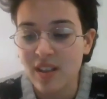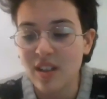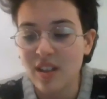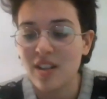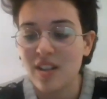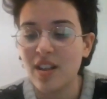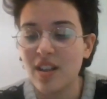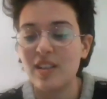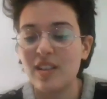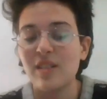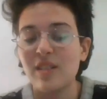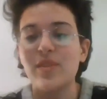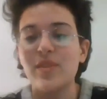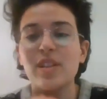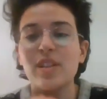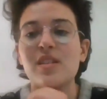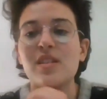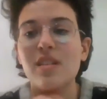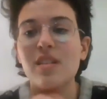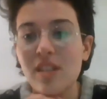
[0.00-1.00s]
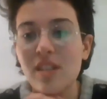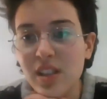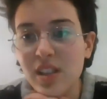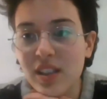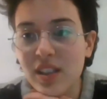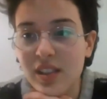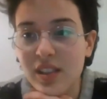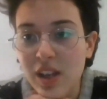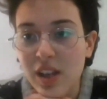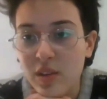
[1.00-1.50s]
activities in
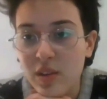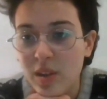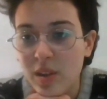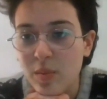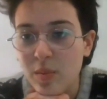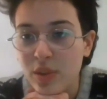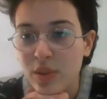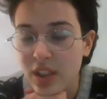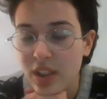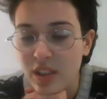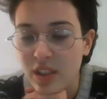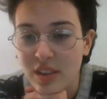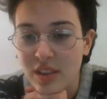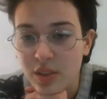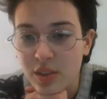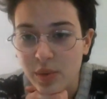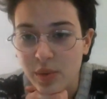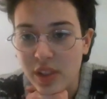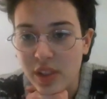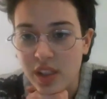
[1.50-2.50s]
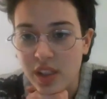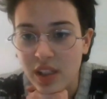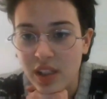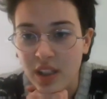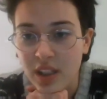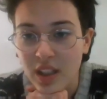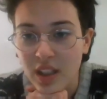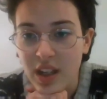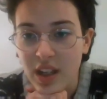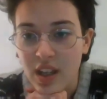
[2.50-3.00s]
the South Gabon Hills with a